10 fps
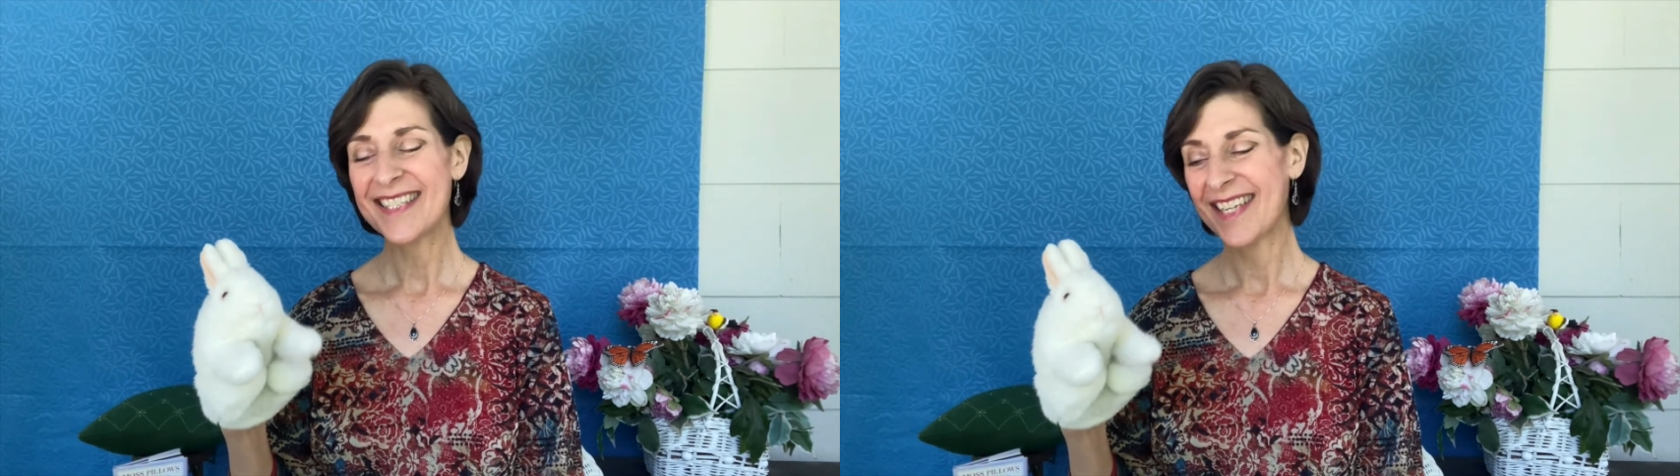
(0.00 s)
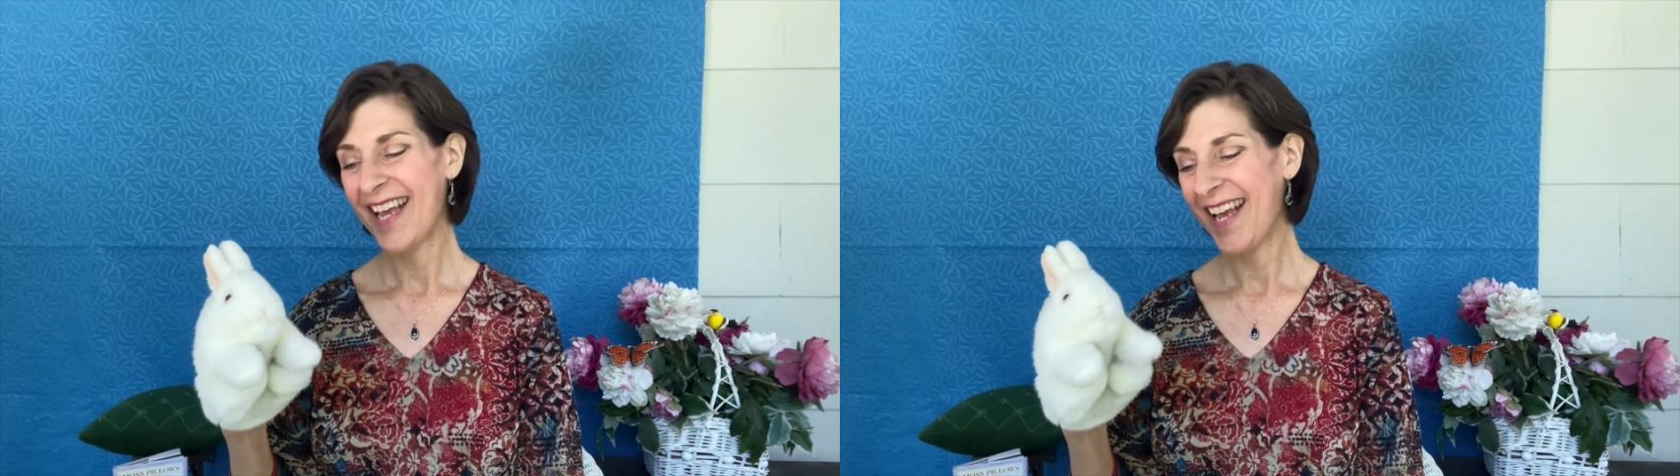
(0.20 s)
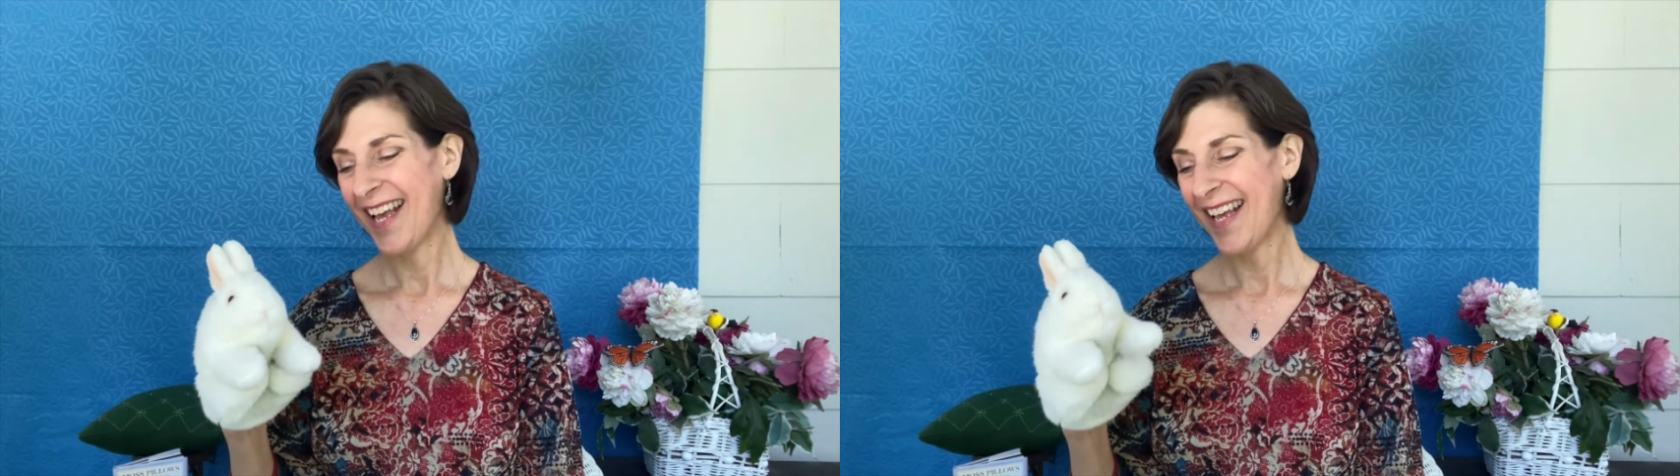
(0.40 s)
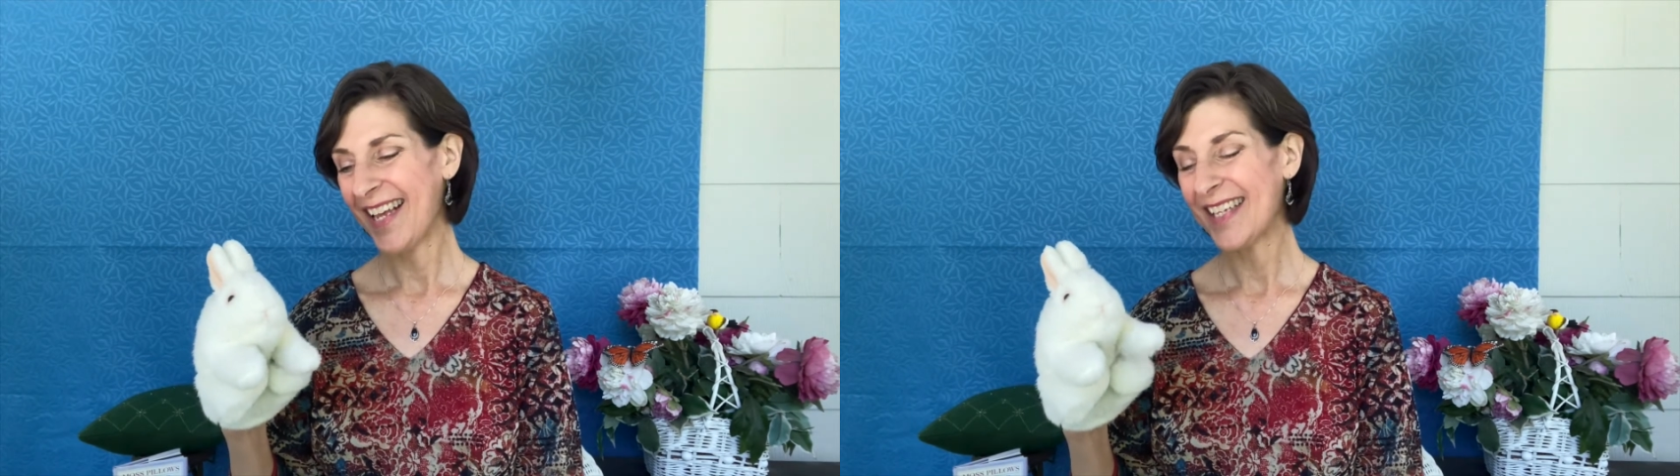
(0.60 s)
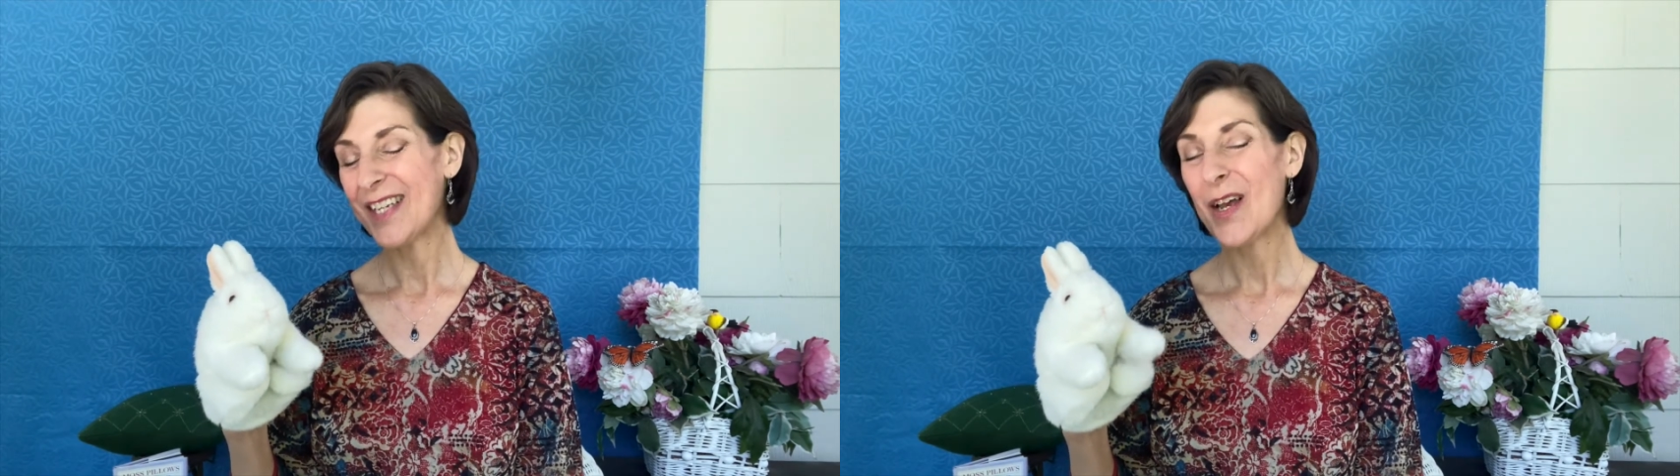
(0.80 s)

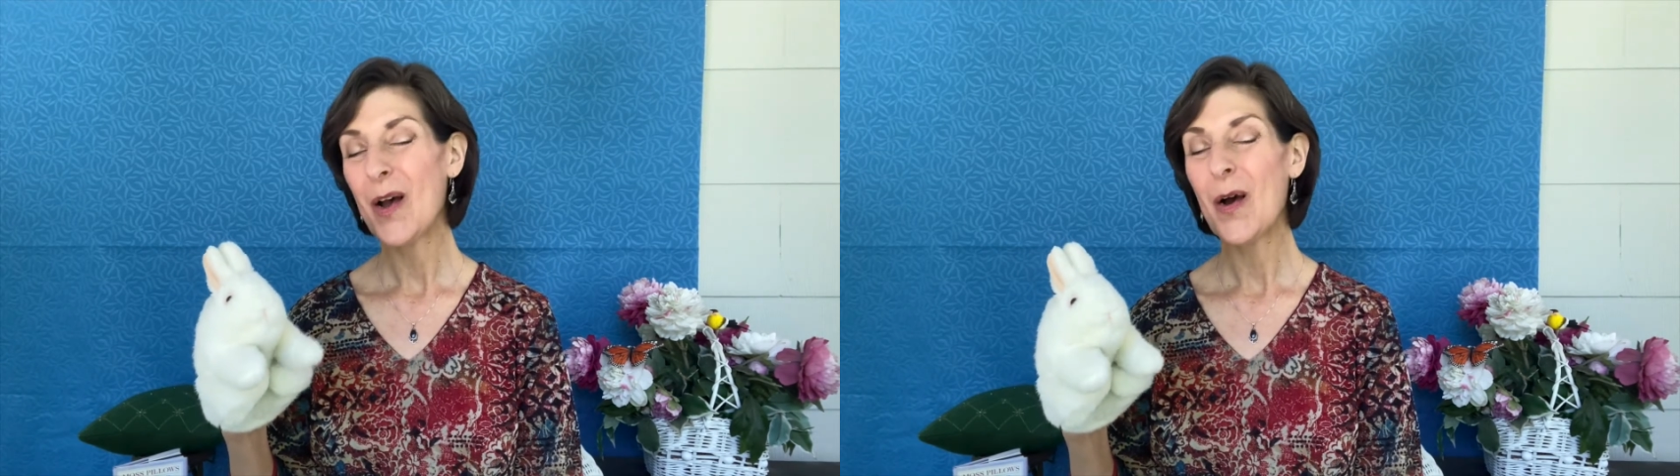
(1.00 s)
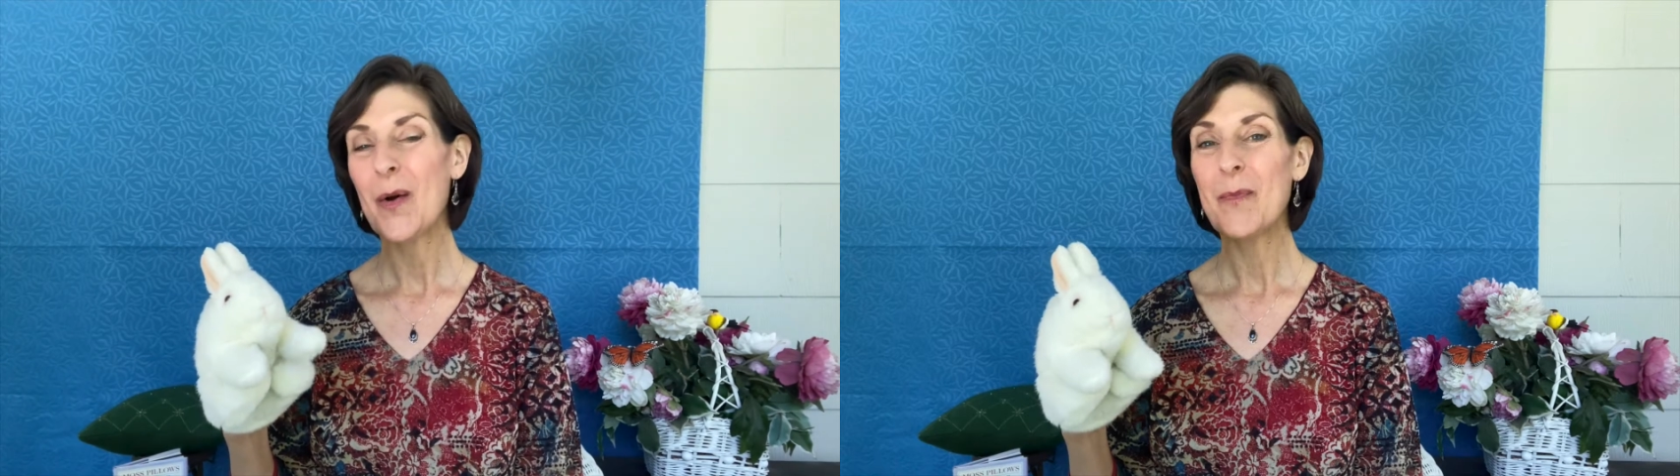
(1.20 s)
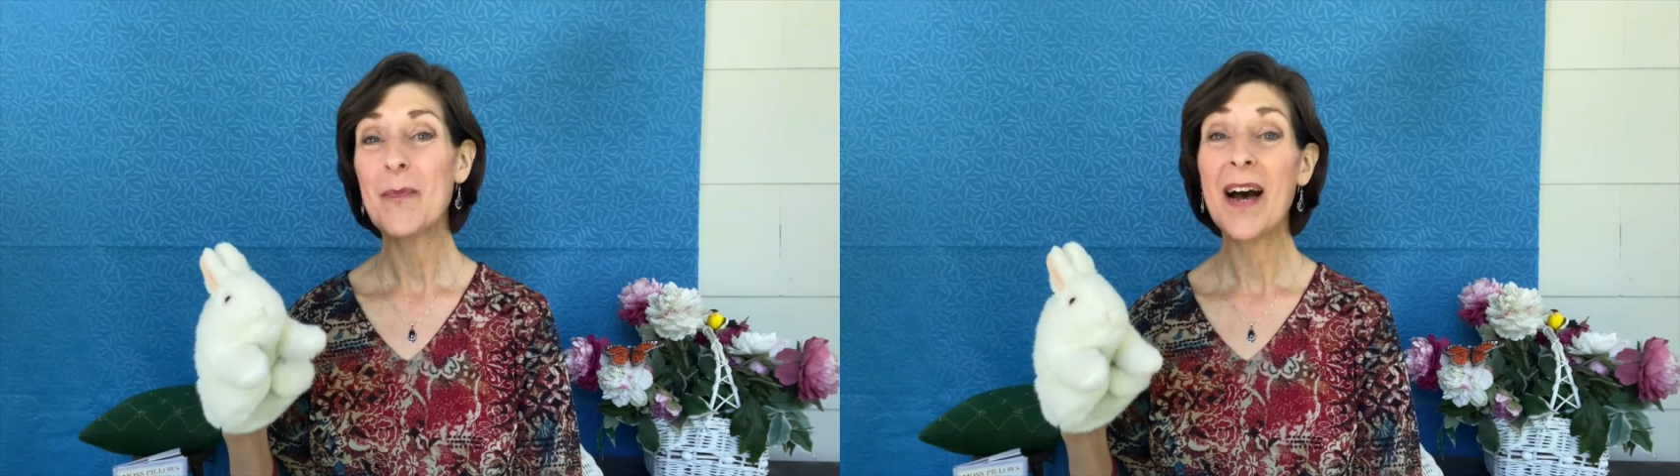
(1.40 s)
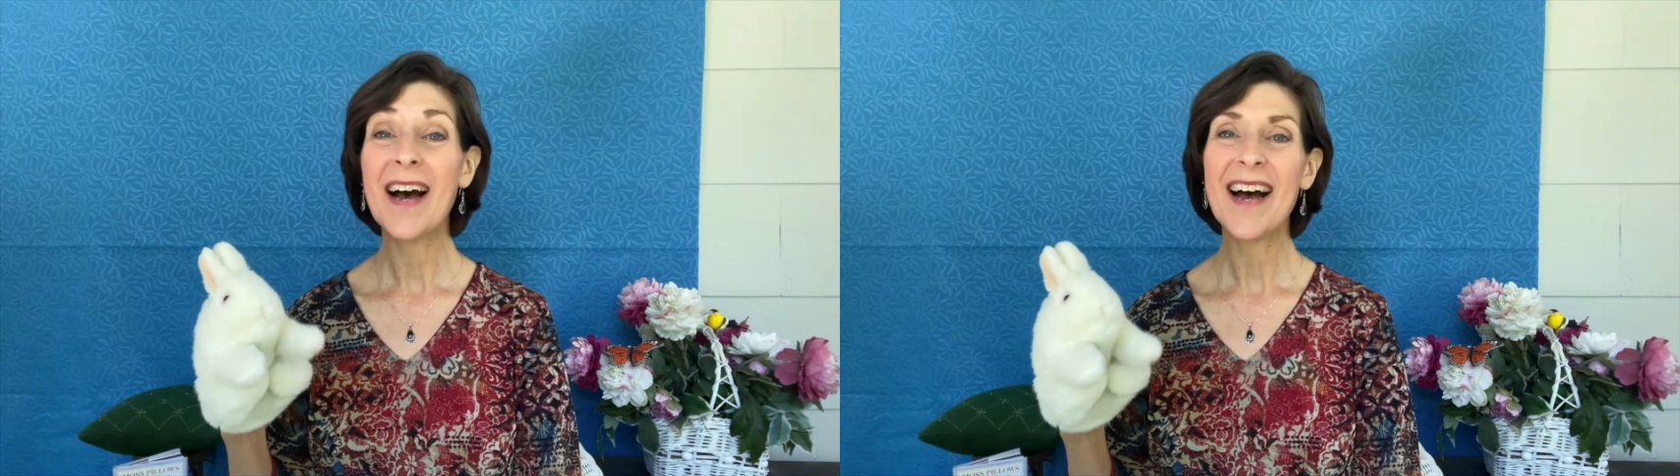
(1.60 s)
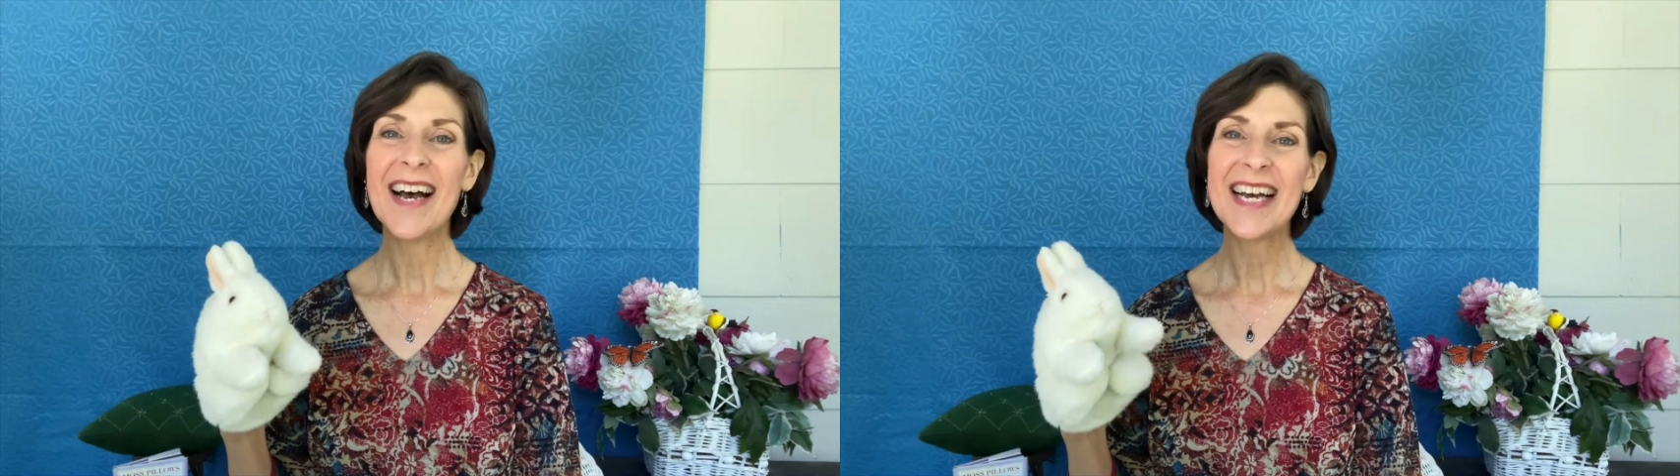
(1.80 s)
Hello,
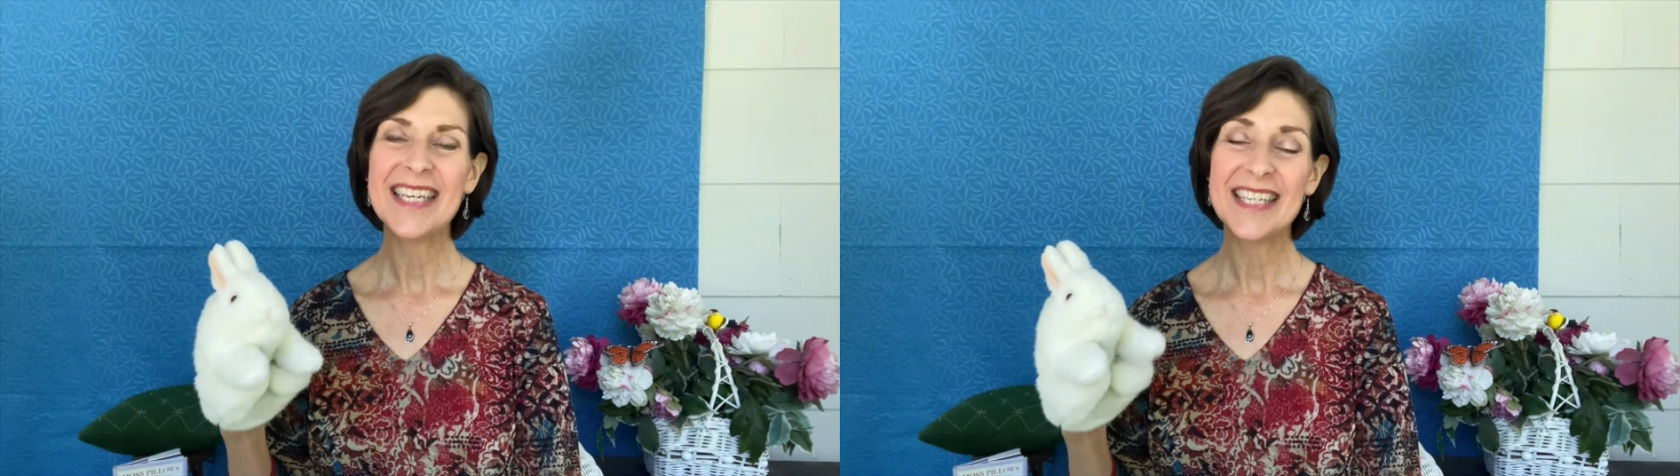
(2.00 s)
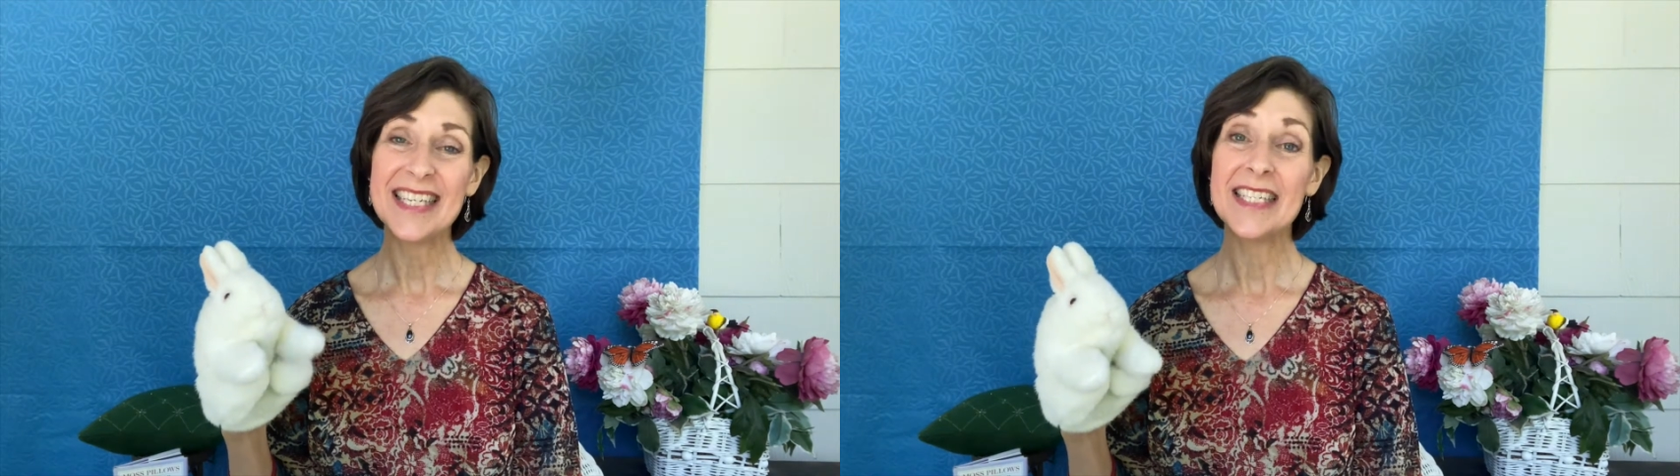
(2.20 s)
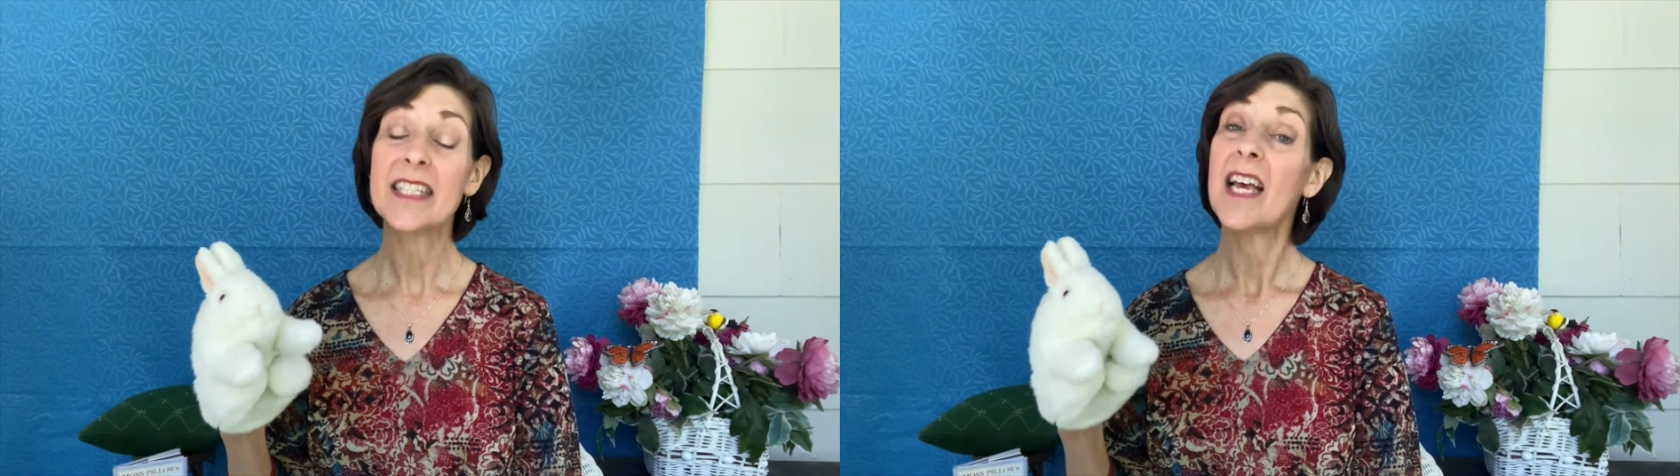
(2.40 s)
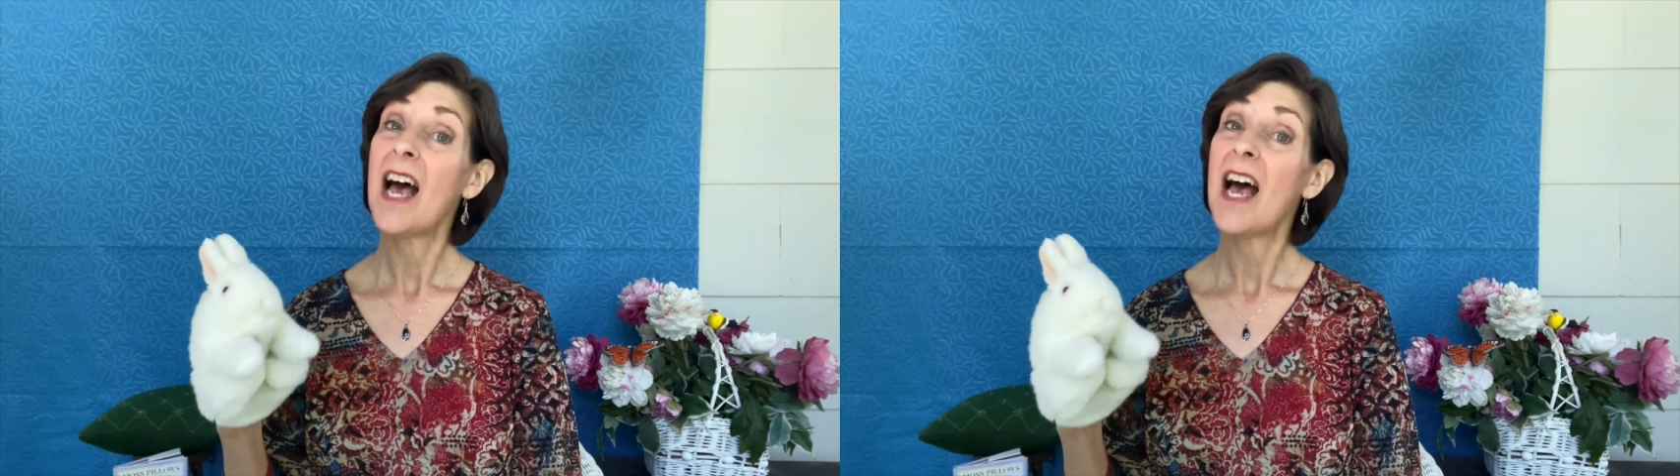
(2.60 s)
bunnies.